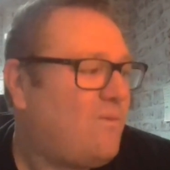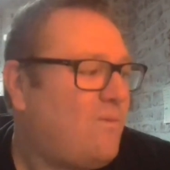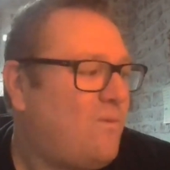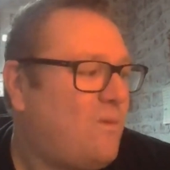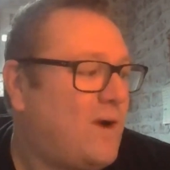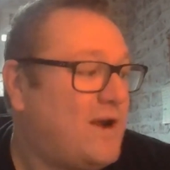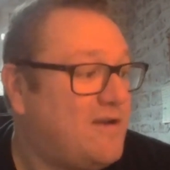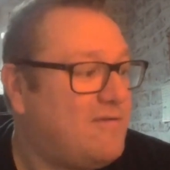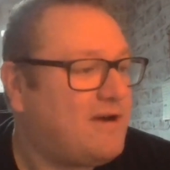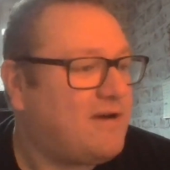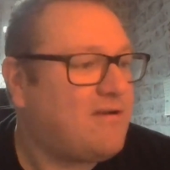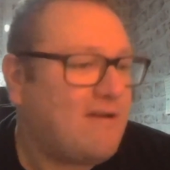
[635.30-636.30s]
when you're
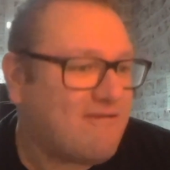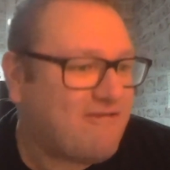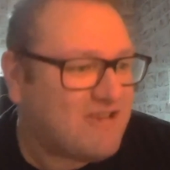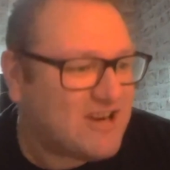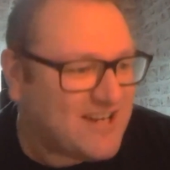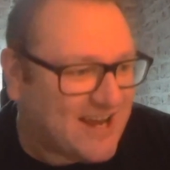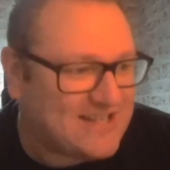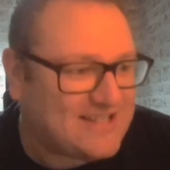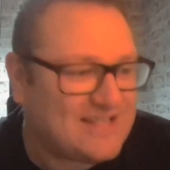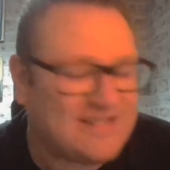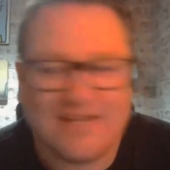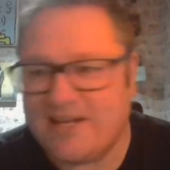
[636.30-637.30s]
recruiting for a data
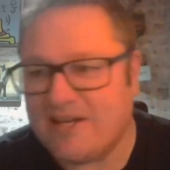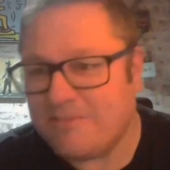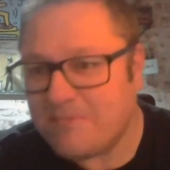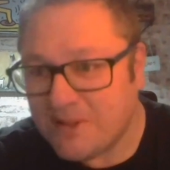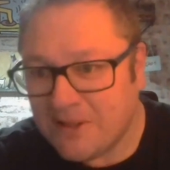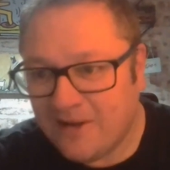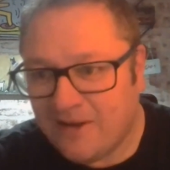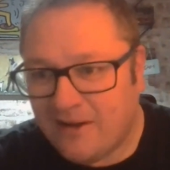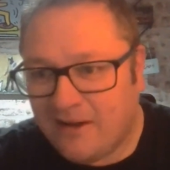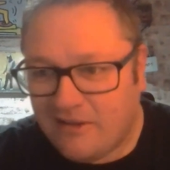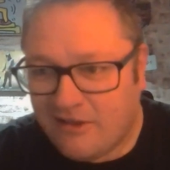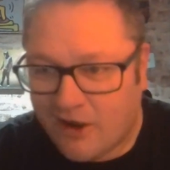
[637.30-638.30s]
team,
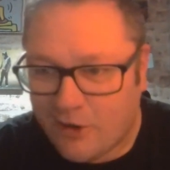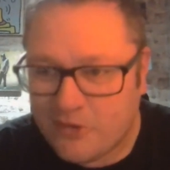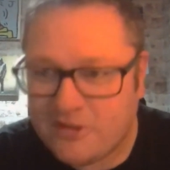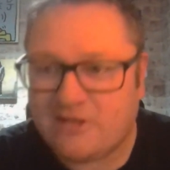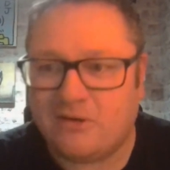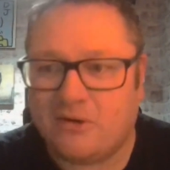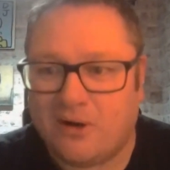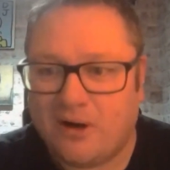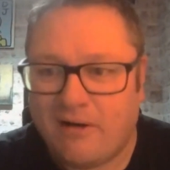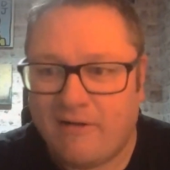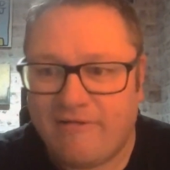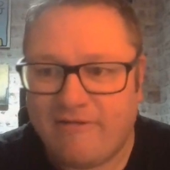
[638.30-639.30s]
those sort
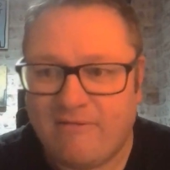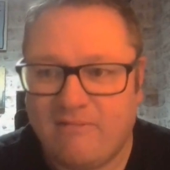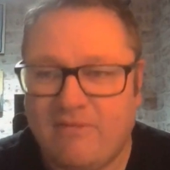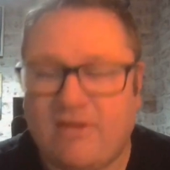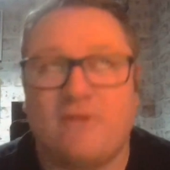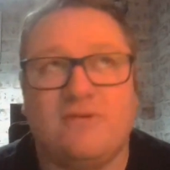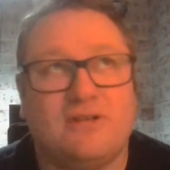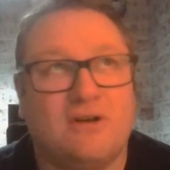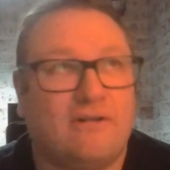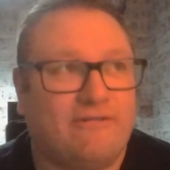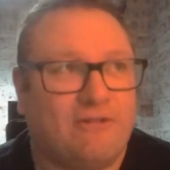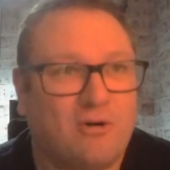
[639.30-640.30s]
of
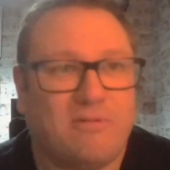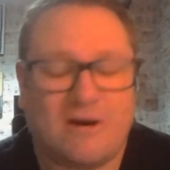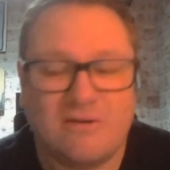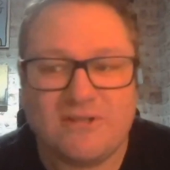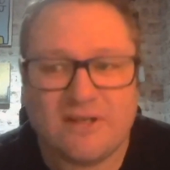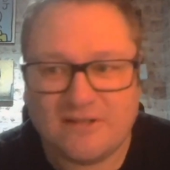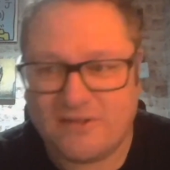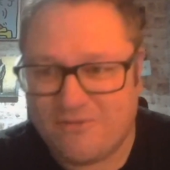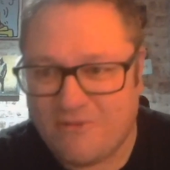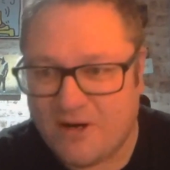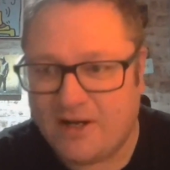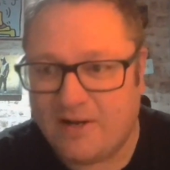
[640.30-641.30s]
thought processes are
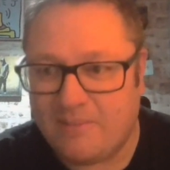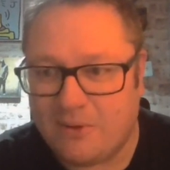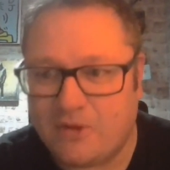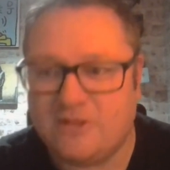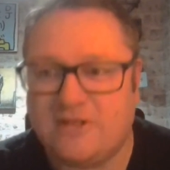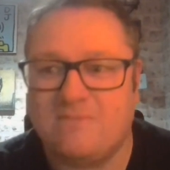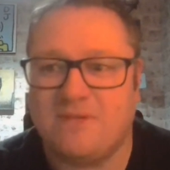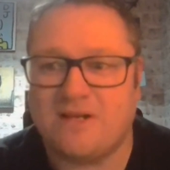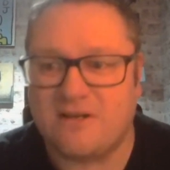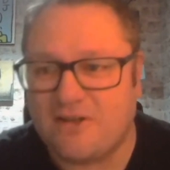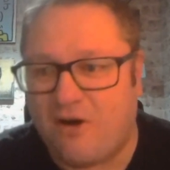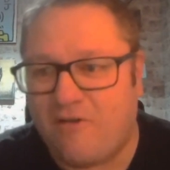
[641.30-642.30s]
really important,
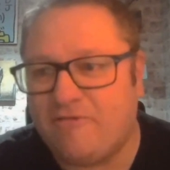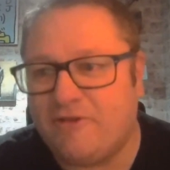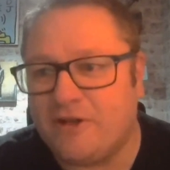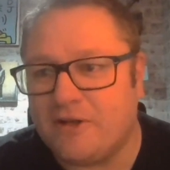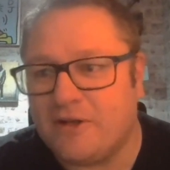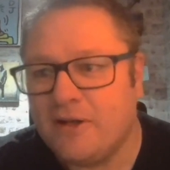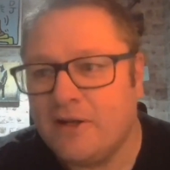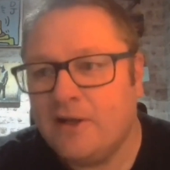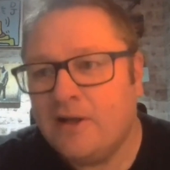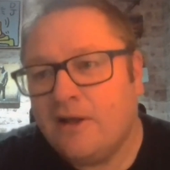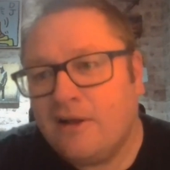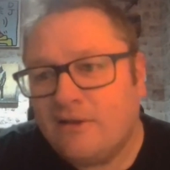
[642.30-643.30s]
because often
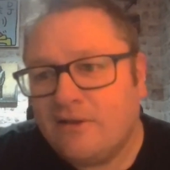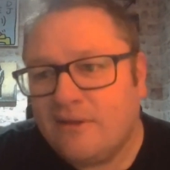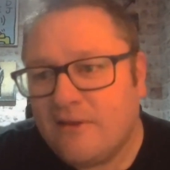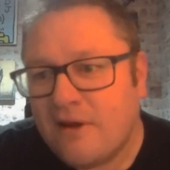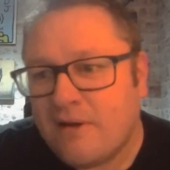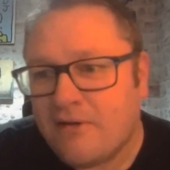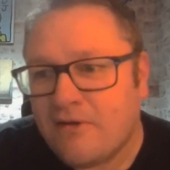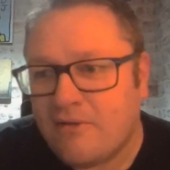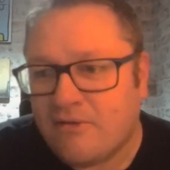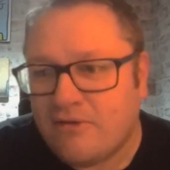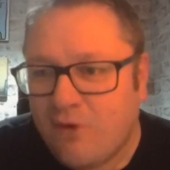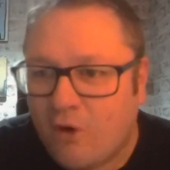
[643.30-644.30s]
the
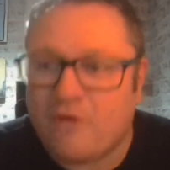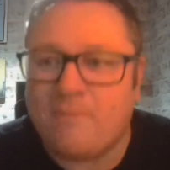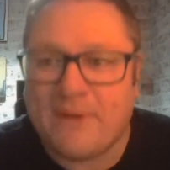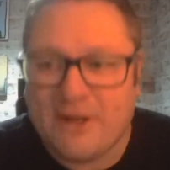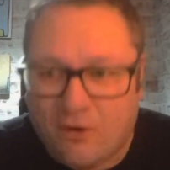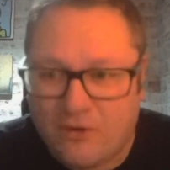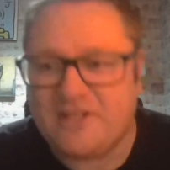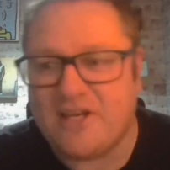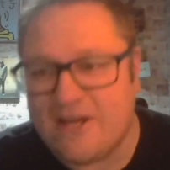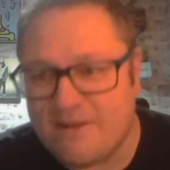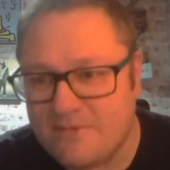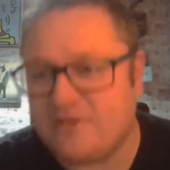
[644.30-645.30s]
other
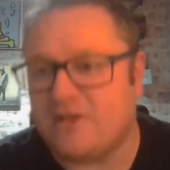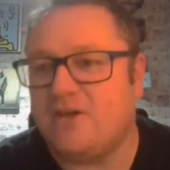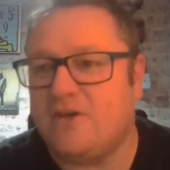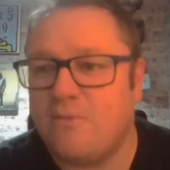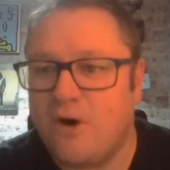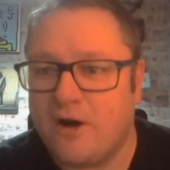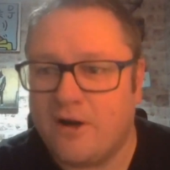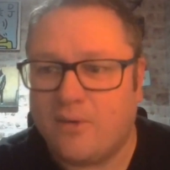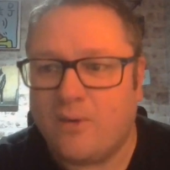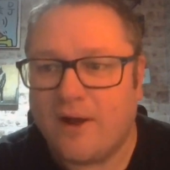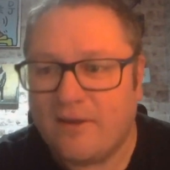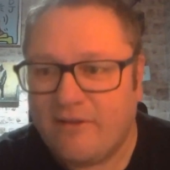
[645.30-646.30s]
teams that you work
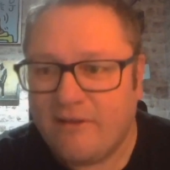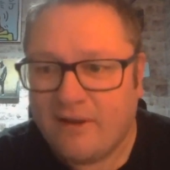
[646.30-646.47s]
with